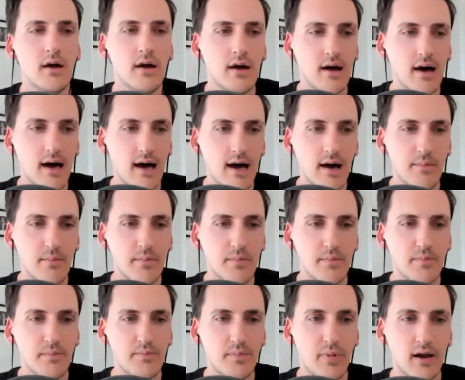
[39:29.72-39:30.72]
Um,
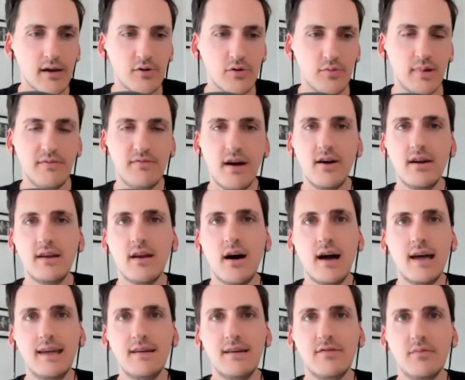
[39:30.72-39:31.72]
but it would be very
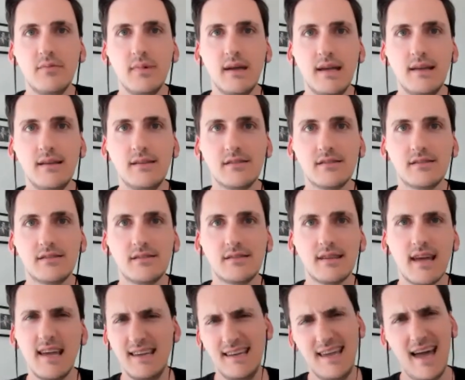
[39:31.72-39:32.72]
naive of me just to
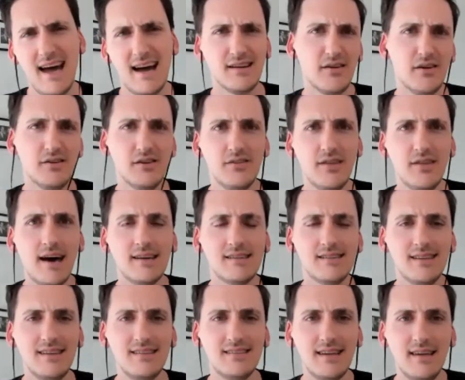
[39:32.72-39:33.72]
say, yeah, go do that.
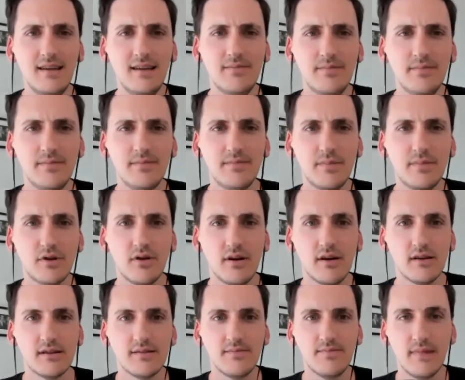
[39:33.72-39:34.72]
It's easy, mm-hmm.
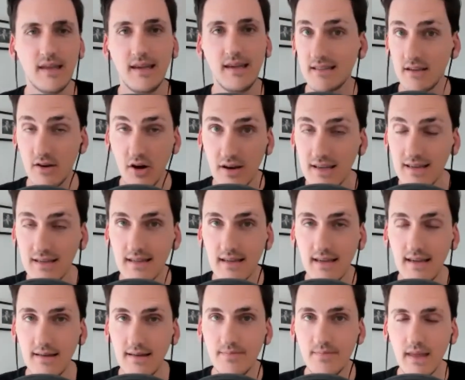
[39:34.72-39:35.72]
because it's not
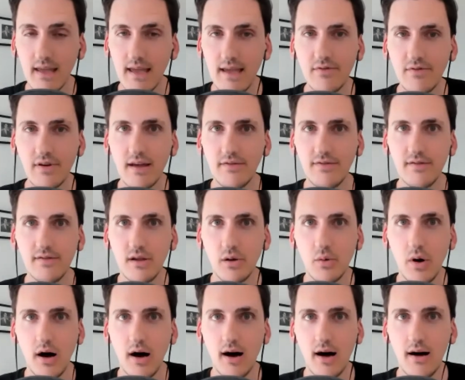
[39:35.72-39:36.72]
easy. Mm-hmm. Even if you
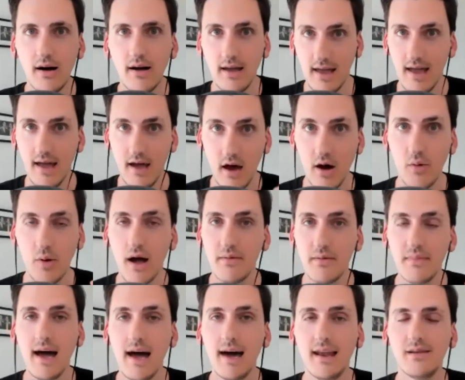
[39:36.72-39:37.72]
are a white
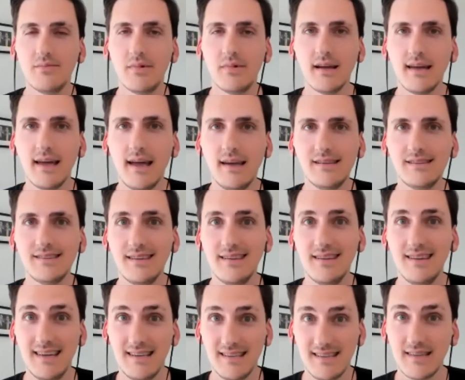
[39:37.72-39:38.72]
man, in my case,
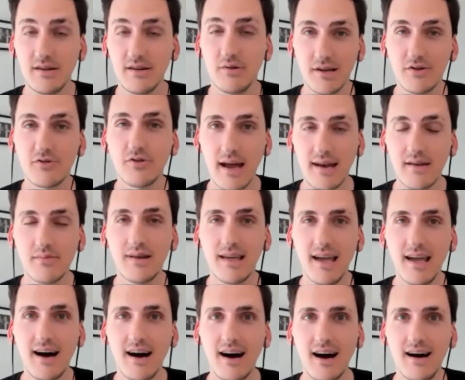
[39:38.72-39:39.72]
it's still incredibly
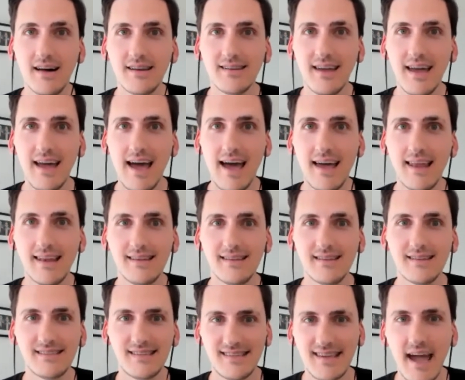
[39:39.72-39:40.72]
hard and
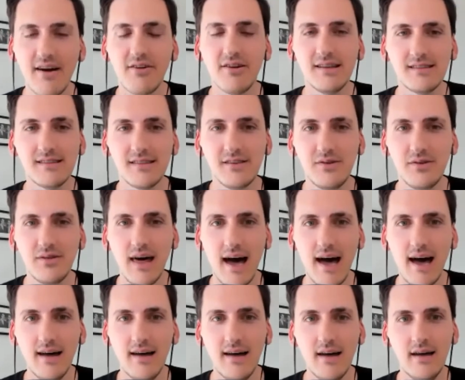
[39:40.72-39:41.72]
scary to do
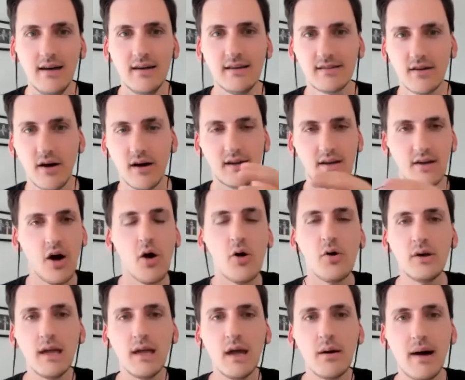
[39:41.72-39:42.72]
that. So I can
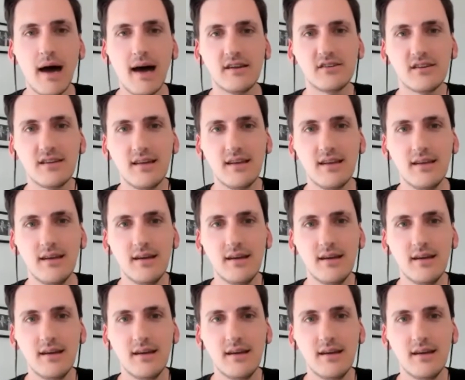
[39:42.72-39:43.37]
only imagine